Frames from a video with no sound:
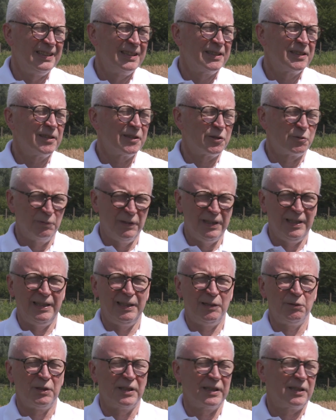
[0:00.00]
So it's really
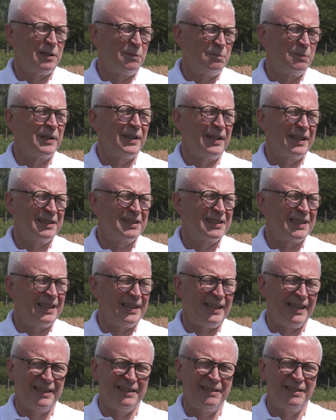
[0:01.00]
quite complex,
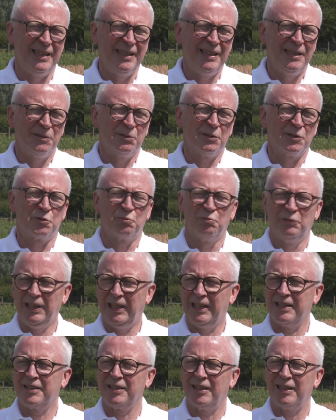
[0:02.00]
and what's
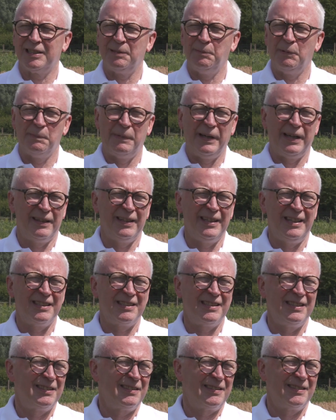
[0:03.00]
really exciting me about
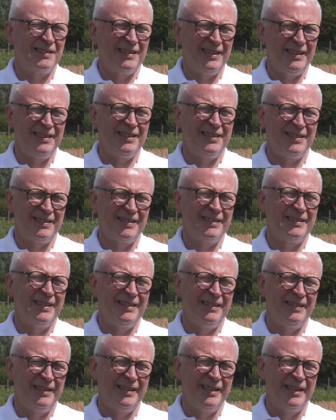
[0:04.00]
this is
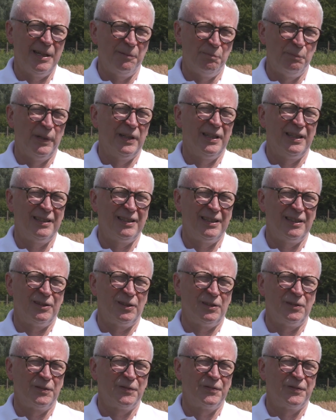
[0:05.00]
the number
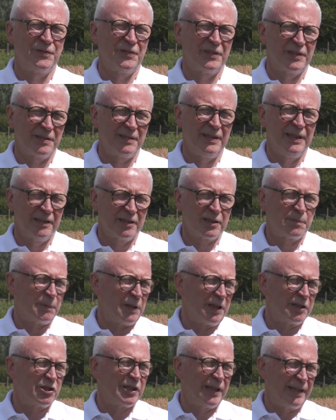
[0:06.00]
of the
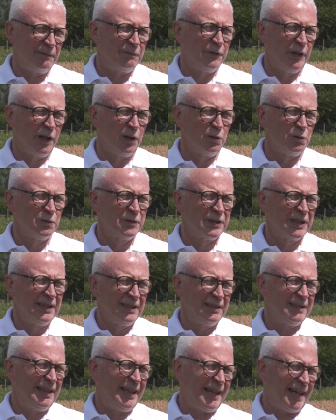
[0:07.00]
supply chain involved,
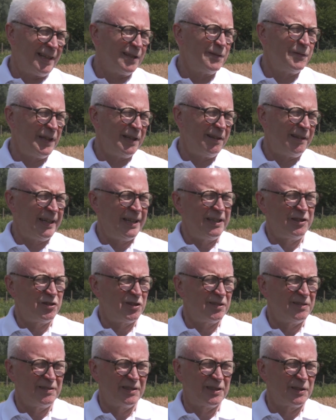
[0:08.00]
yeah, and the
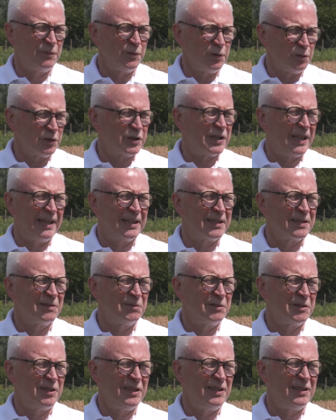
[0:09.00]
variation. There's a full set,
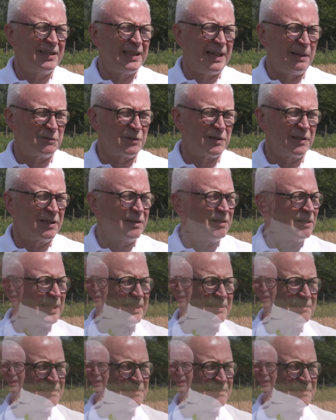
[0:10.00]
which is absolutely great.